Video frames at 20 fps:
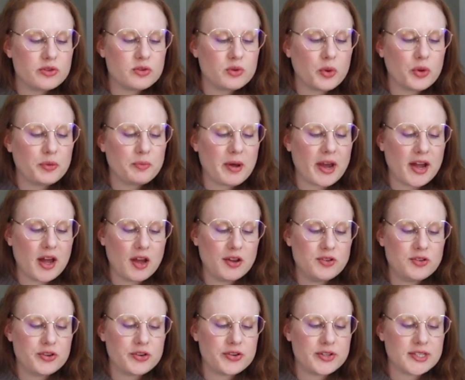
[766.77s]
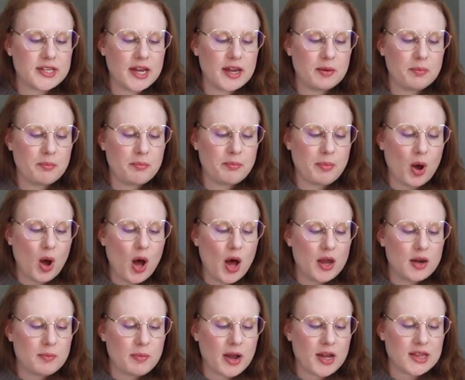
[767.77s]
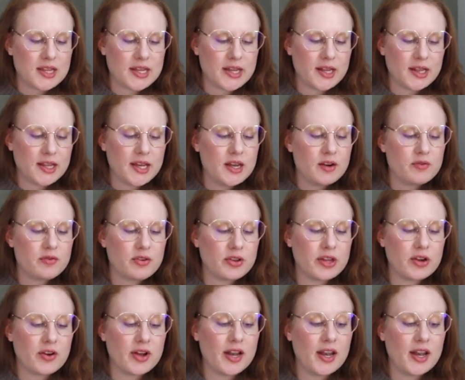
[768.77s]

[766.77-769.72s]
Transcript: sold by hunters and bought by the elite for their